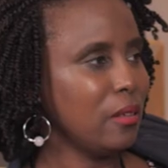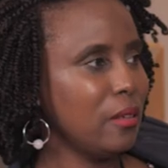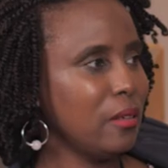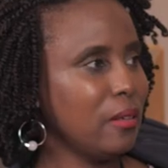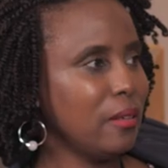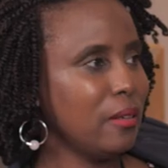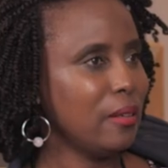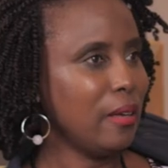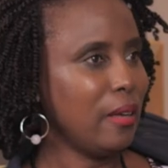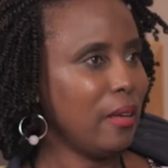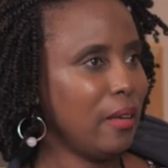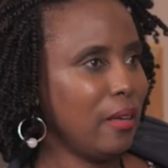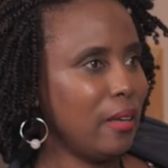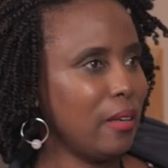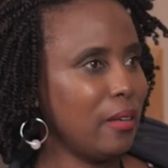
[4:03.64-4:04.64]
mm.
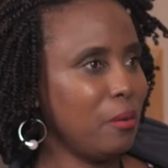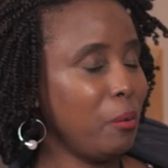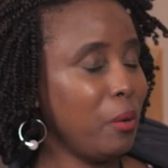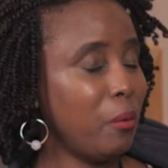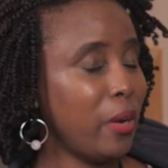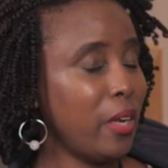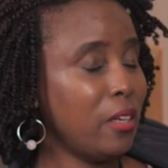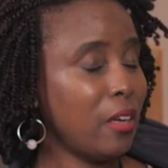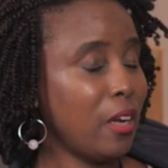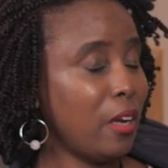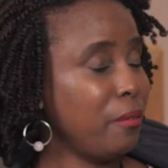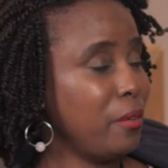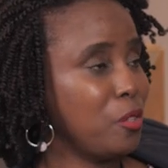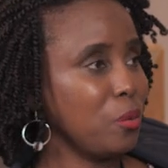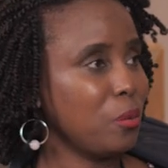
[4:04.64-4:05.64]
and we write
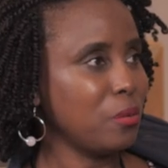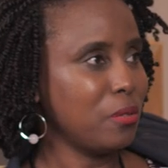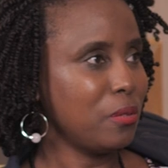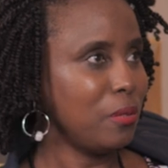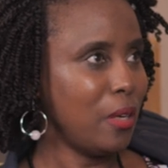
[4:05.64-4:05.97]
hundreds of